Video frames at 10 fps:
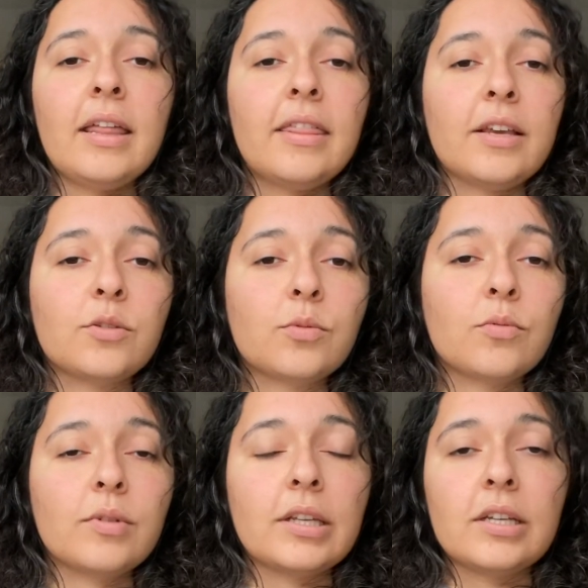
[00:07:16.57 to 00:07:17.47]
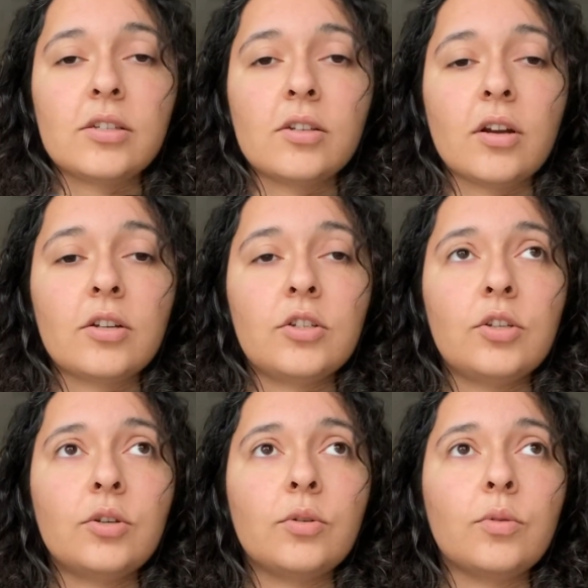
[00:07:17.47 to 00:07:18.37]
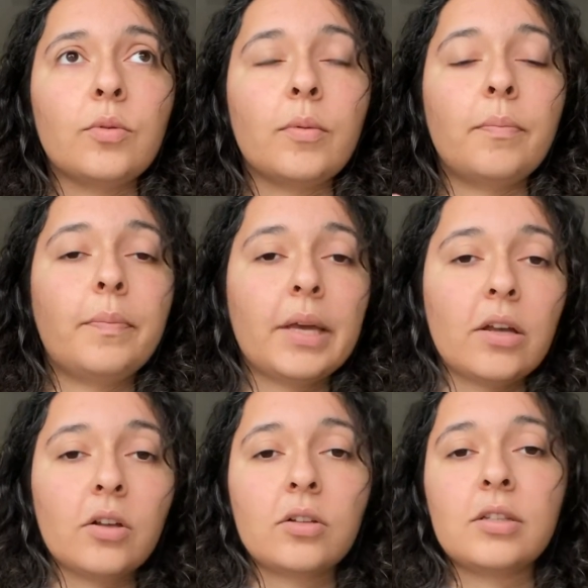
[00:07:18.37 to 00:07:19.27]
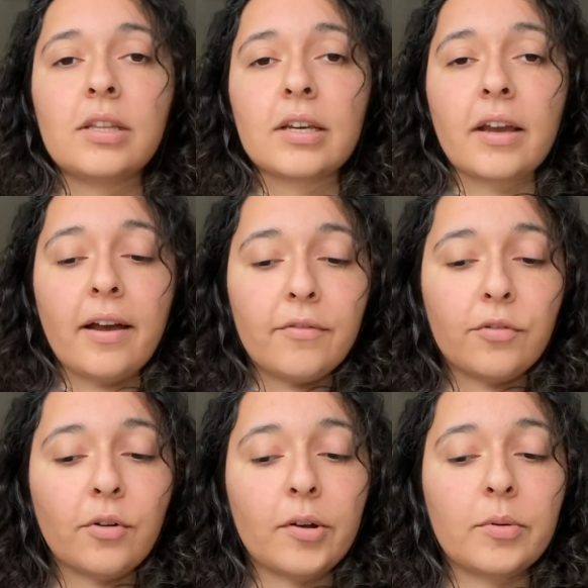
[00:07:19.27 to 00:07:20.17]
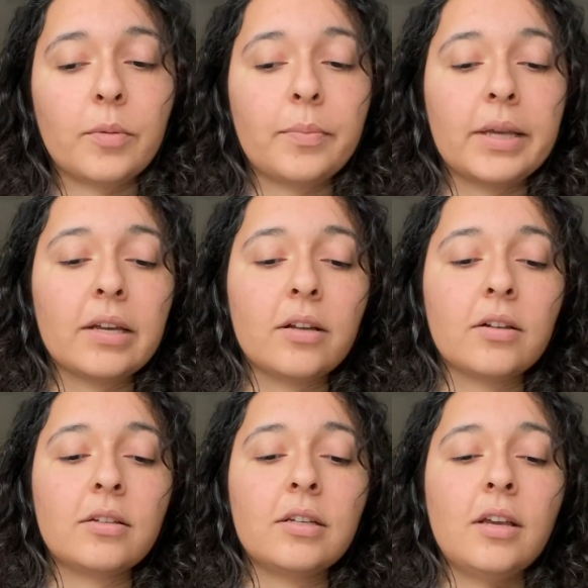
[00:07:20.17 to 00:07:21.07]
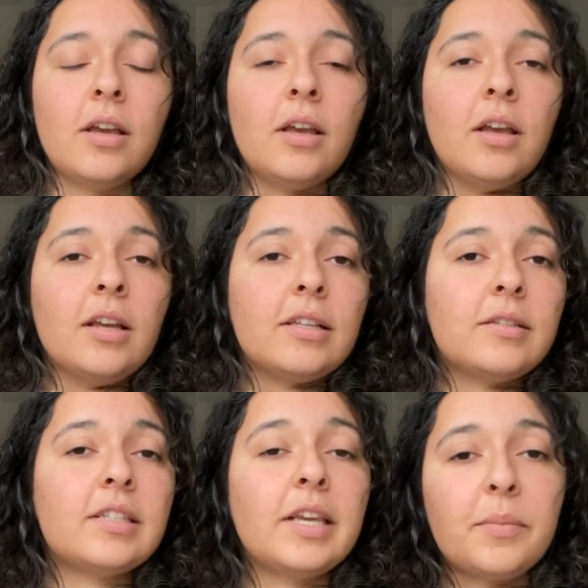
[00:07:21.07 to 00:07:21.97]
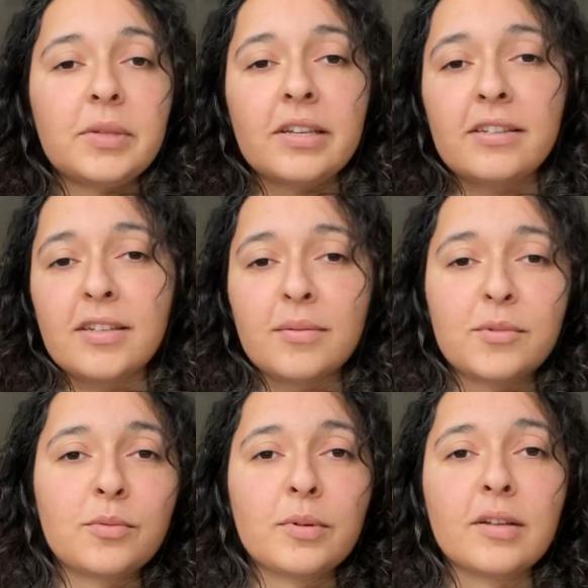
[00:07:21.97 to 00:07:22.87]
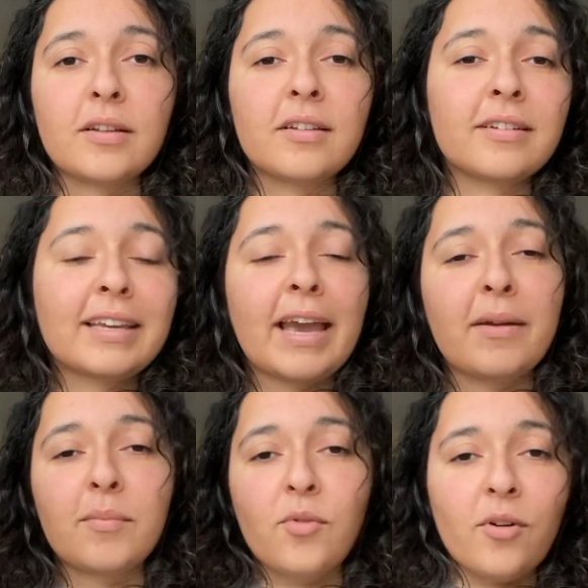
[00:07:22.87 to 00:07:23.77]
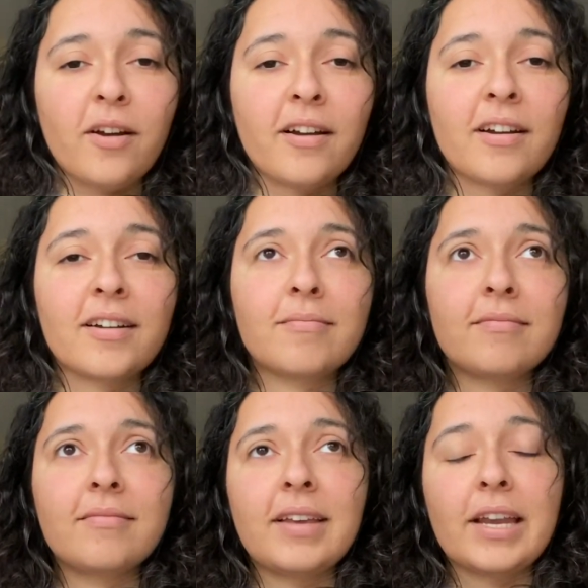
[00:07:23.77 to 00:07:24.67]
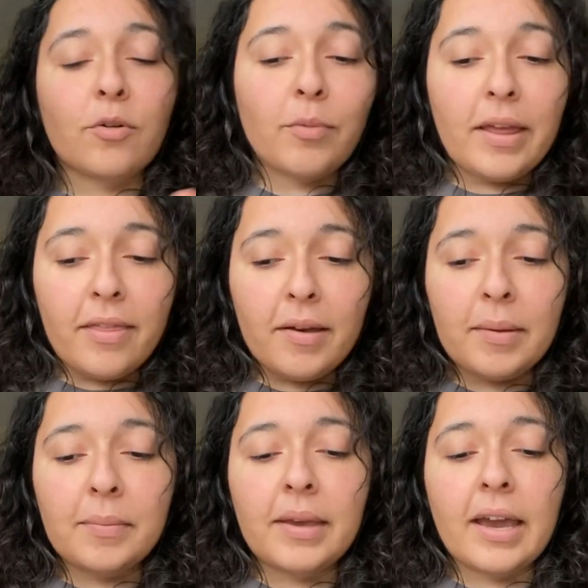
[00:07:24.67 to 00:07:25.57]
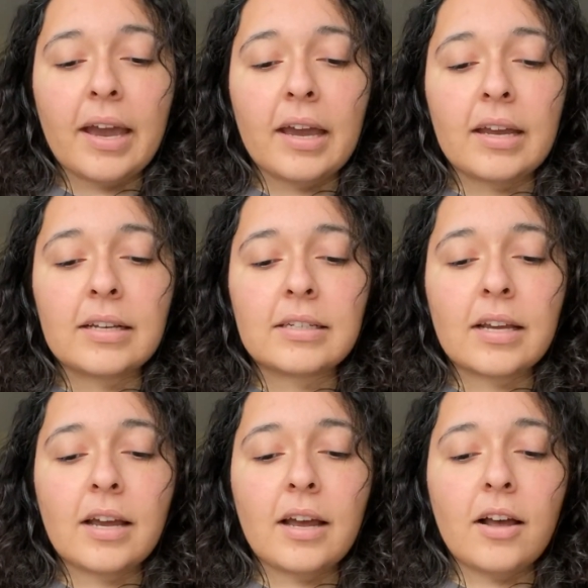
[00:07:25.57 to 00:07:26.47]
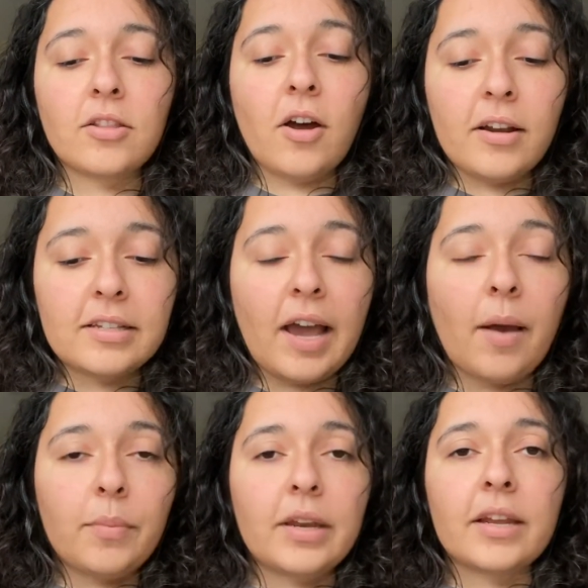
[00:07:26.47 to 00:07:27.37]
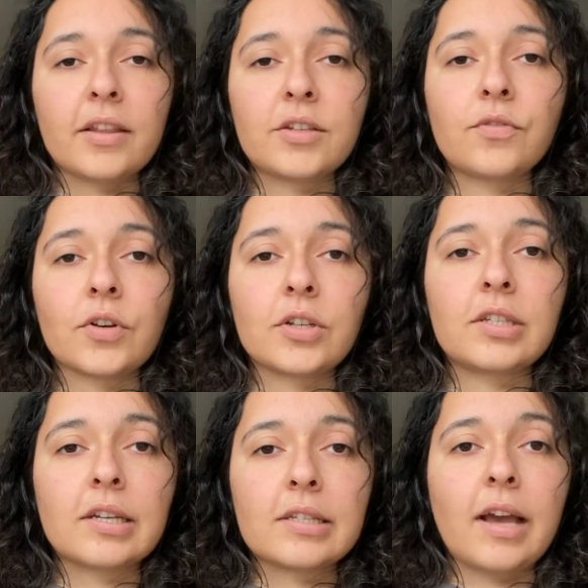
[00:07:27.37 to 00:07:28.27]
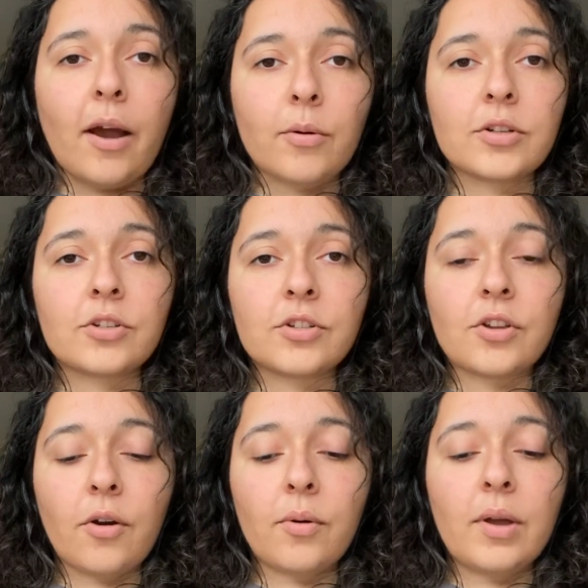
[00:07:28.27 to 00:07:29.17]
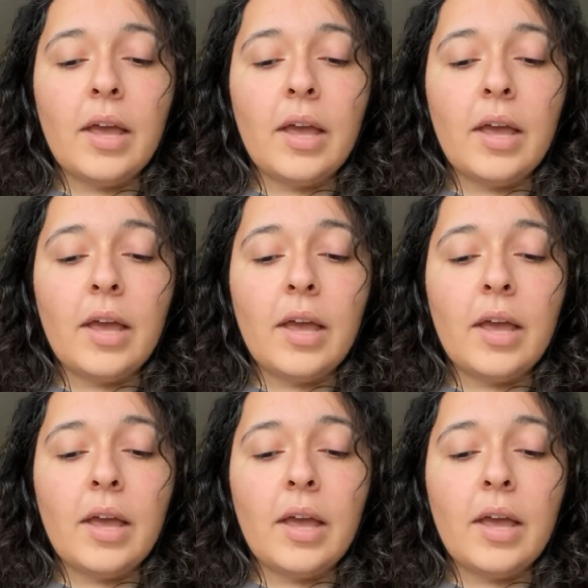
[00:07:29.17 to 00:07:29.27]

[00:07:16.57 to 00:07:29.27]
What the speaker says: Things will really start to build, the gut flora will build, sleep systems will get more in a rhythm, and a lot is happening in this first 6 hours or so.